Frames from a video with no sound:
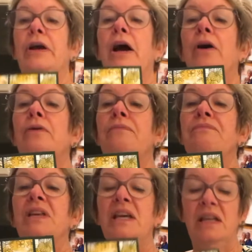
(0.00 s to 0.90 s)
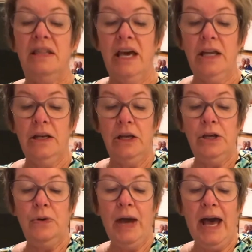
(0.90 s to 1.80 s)
there you go.
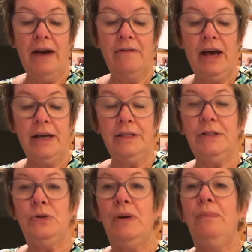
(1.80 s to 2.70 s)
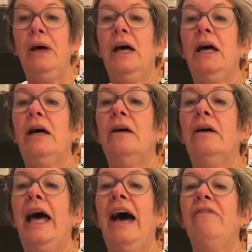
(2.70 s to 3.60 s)
Then you have a strip,
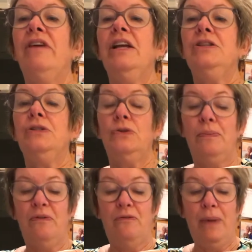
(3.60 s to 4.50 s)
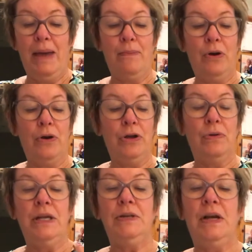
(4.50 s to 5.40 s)
a 1/2 inch strip of
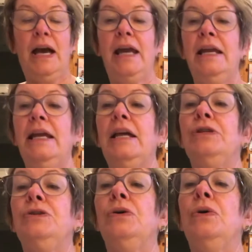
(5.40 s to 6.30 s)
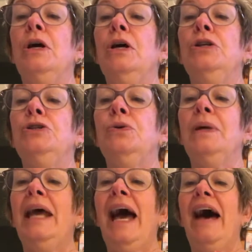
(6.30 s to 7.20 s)
paper. You need to cut it into
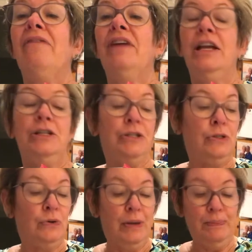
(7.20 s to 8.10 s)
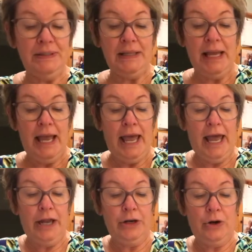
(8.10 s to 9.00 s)
2.5 inch strips,
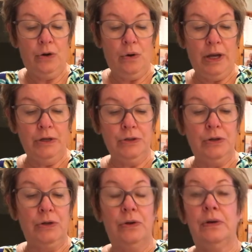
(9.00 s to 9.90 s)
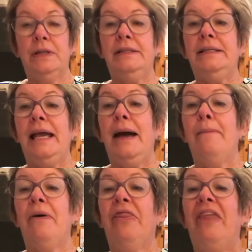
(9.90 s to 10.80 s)
and you're going to
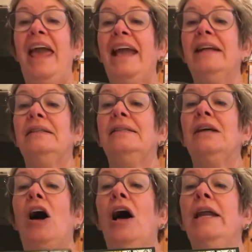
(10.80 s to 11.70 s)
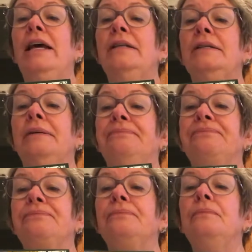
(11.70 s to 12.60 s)
stamp thanks on it